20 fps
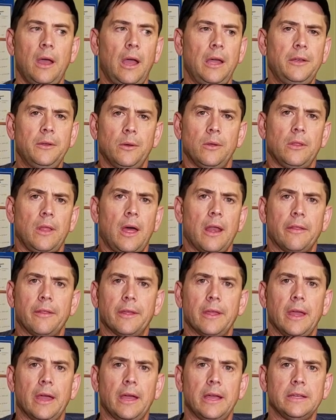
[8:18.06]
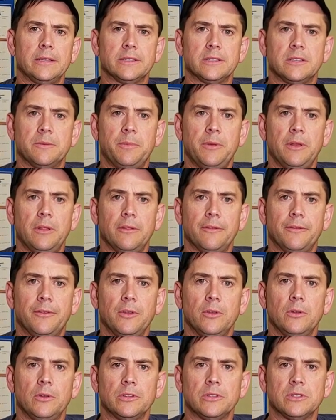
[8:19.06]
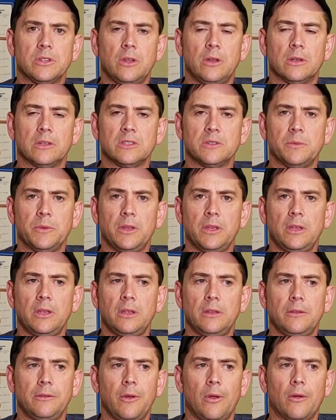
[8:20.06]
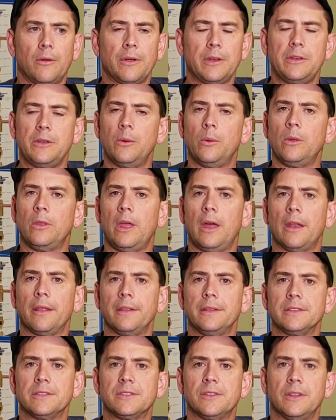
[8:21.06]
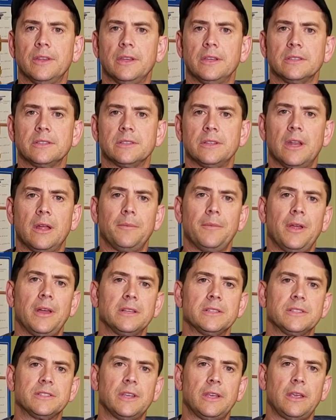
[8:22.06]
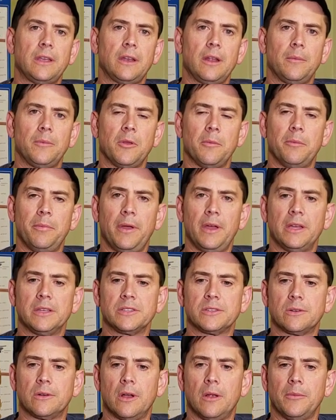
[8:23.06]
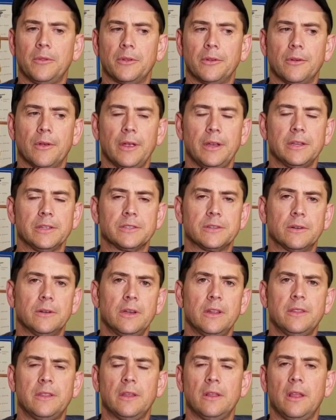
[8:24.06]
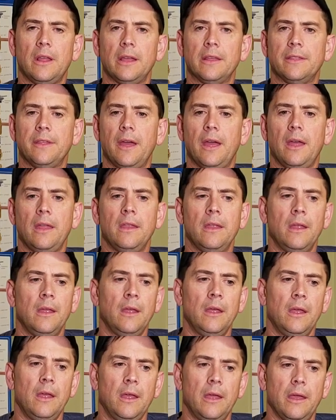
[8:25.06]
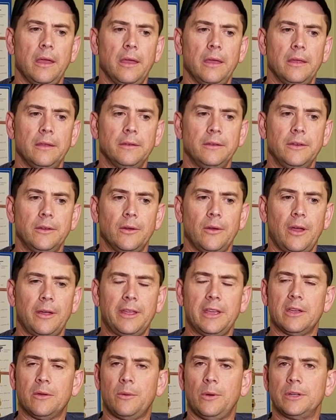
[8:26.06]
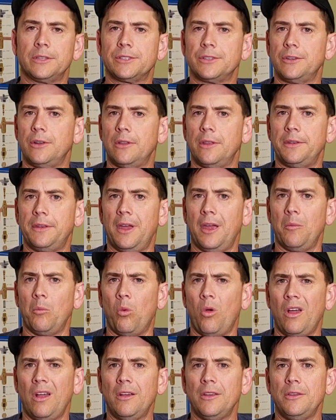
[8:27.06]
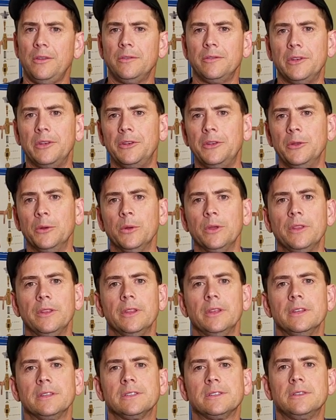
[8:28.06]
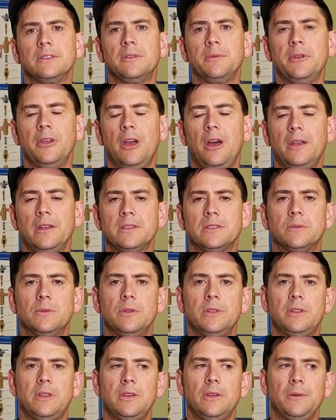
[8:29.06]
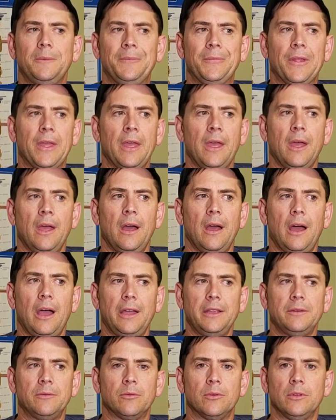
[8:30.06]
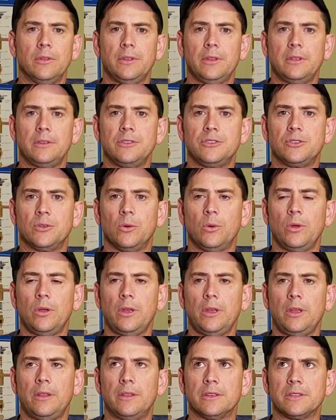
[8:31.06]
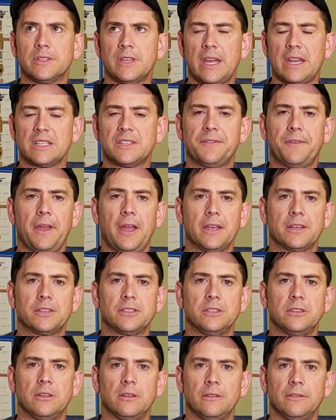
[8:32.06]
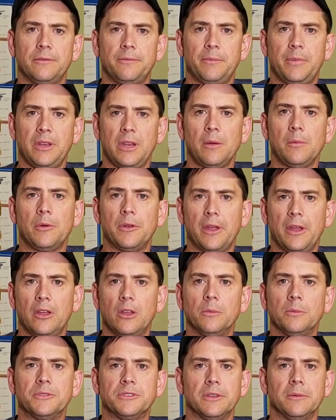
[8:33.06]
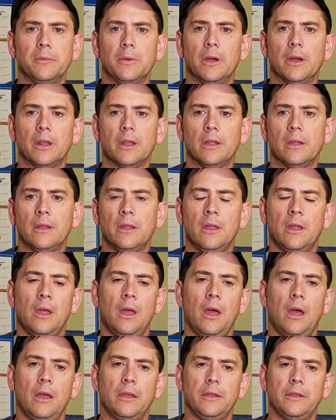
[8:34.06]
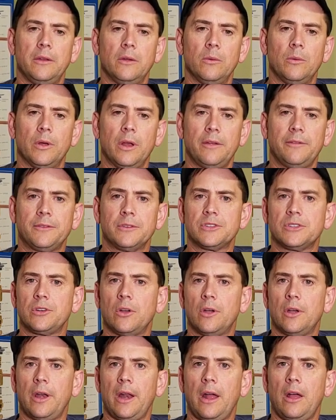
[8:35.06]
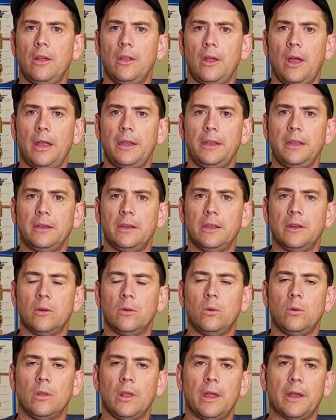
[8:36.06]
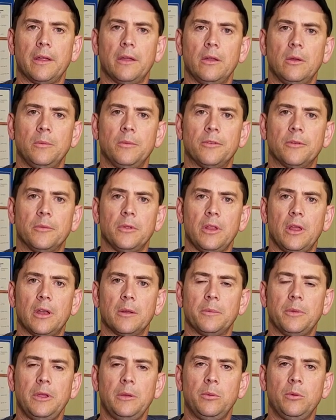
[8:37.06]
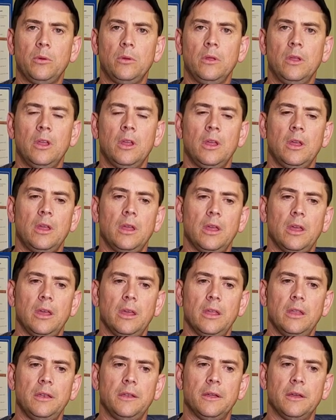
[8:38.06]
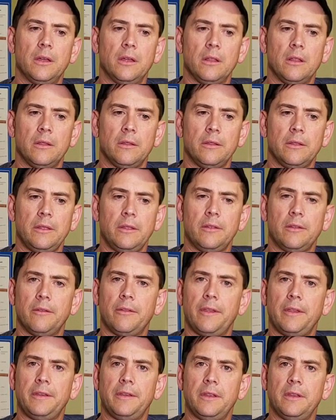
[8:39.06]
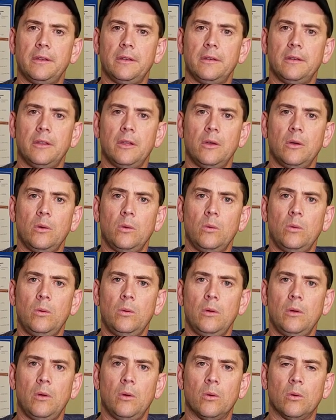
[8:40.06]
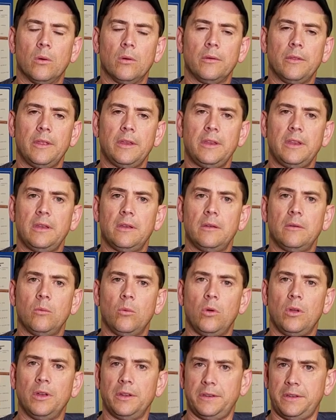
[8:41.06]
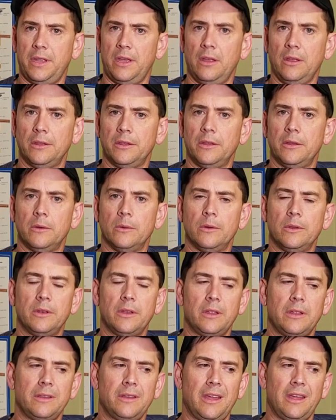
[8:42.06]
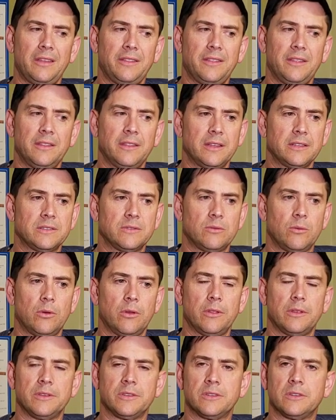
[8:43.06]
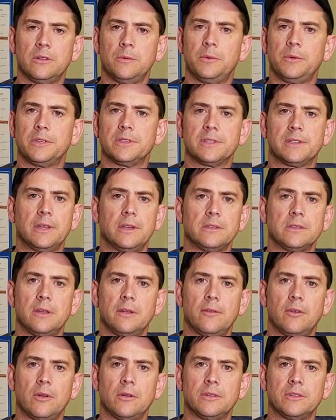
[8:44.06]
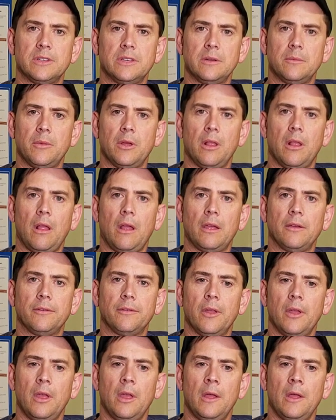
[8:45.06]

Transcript: I know a lot of the guys that's been in the field as long as me already know a lot of these things, and I'm not saying I'm the best or I'm the greatest or anything like that. And, you know, I get questioned all the time, why are you even doing this? And to be honest with you, I really enjoy the satisfaction of being able to help somebody. You know, when I first started out, I didn't get a whole lot of help from a lot of people. And either they didn't know or they didn't want to tell you. And I think that's one of the stupidest things I've ever seen in my life,